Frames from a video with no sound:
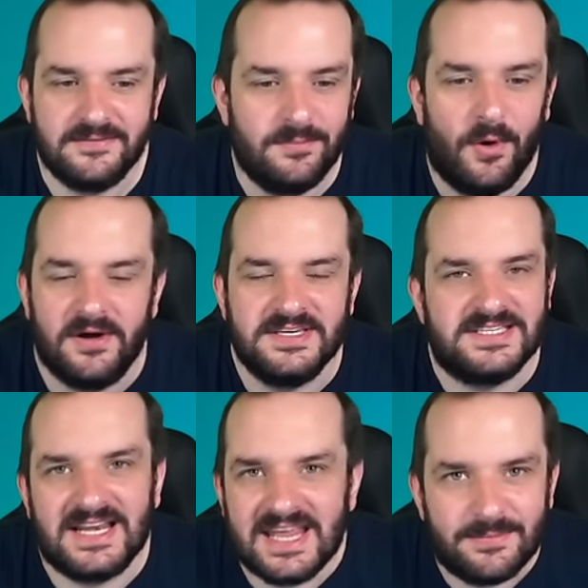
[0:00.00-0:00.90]
what,
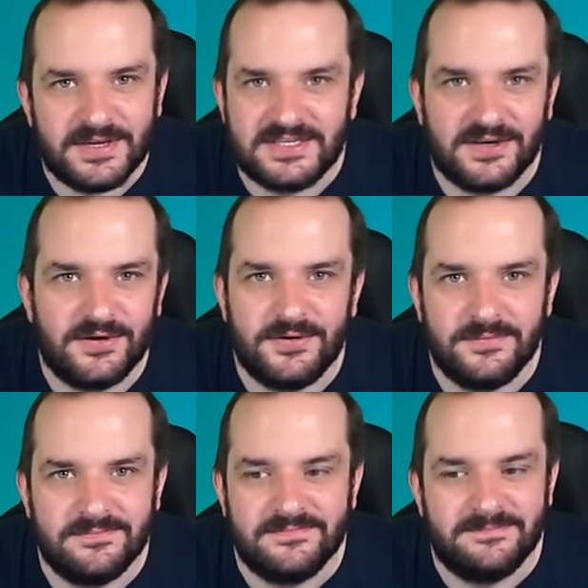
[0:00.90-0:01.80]
Saliba
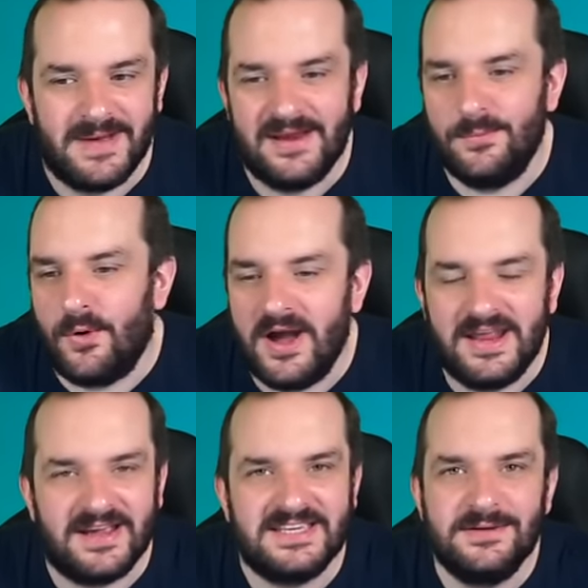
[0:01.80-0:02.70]
to Ben White?
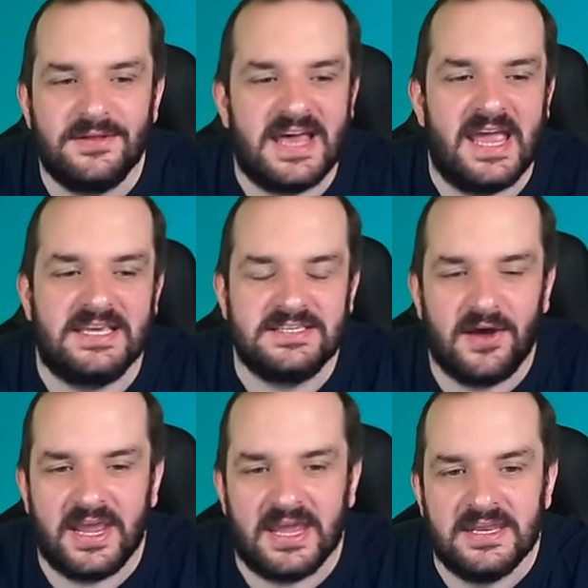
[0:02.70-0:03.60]
Like, it's not that
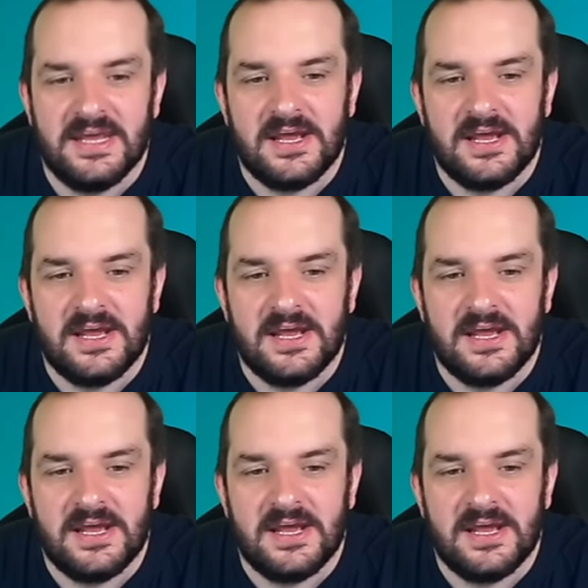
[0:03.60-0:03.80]
exciting.